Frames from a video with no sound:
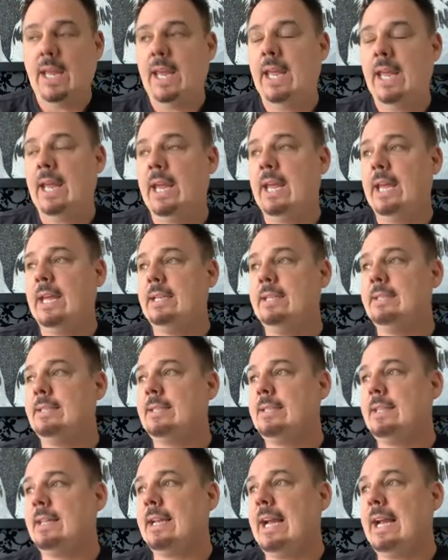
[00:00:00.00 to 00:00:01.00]
And
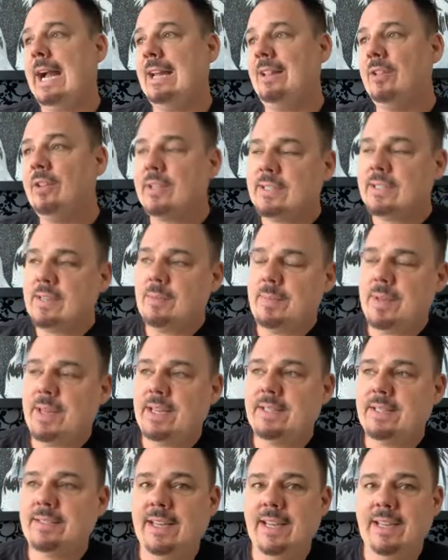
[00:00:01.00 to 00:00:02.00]
the guy looks at me
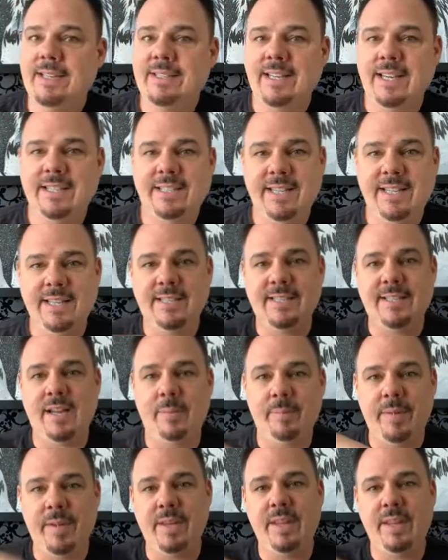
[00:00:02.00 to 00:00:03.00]
and says, is this
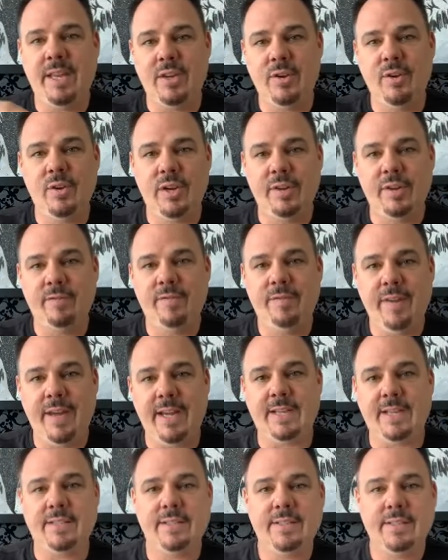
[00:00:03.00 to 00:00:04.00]
something that you can
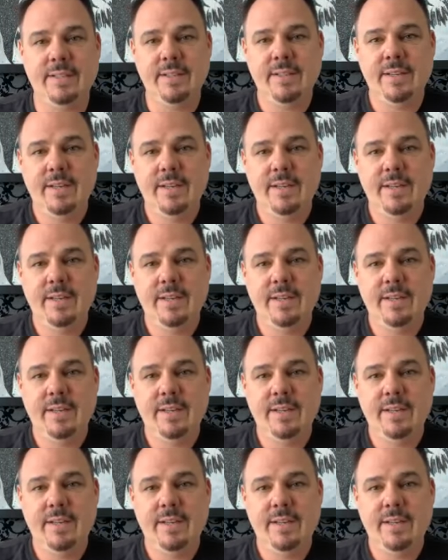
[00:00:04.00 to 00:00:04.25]
fix?